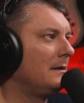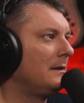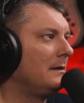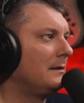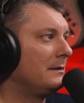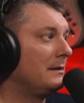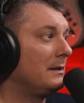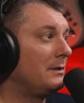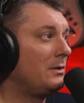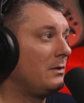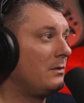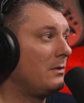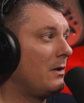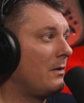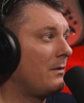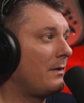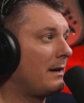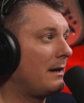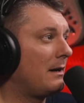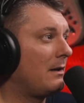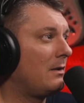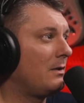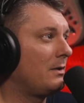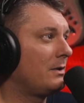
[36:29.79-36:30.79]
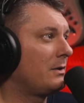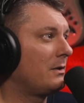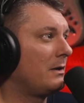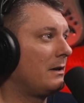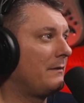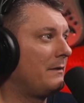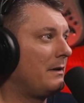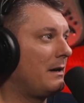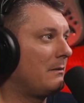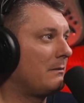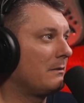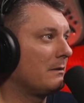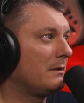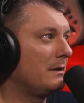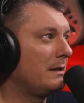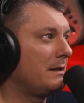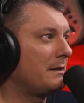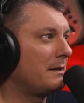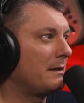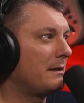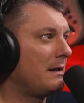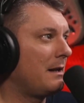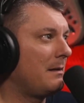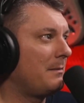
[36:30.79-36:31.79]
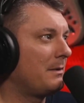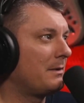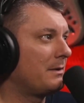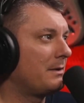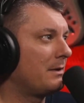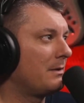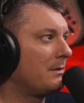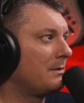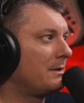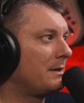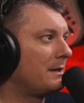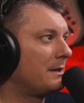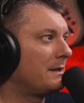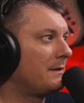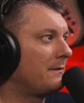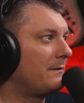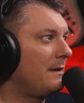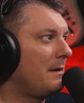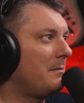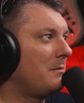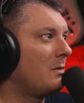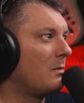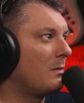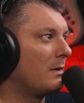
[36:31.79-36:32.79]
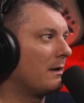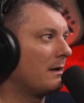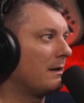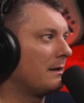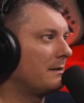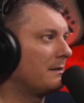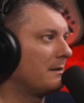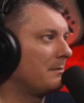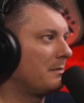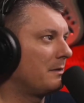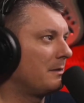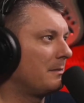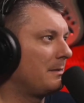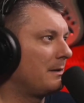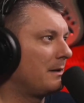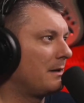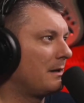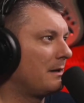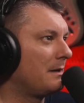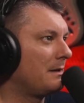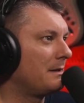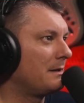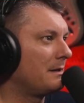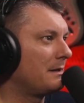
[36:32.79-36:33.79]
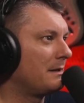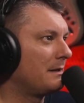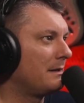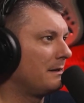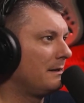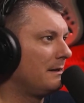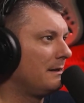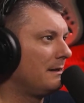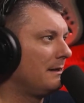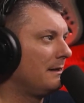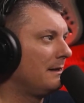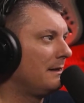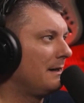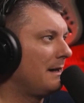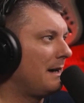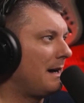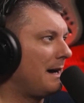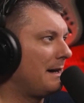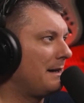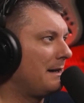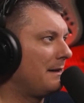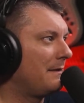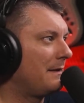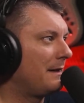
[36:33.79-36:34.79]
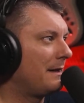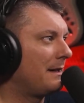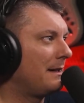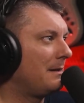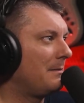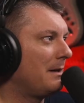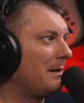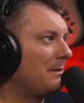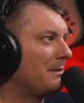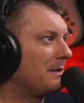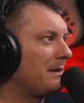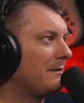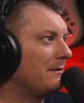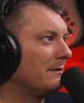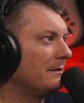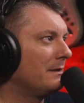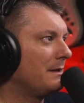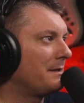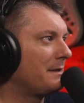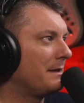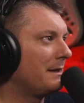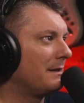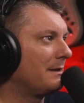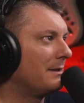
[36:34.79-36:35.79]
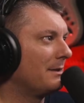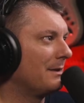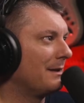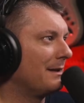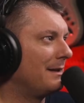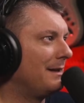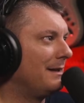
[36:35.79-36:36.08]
Did you know that I also have not released an episode since February simply because I didn't think anybody was even listening to it?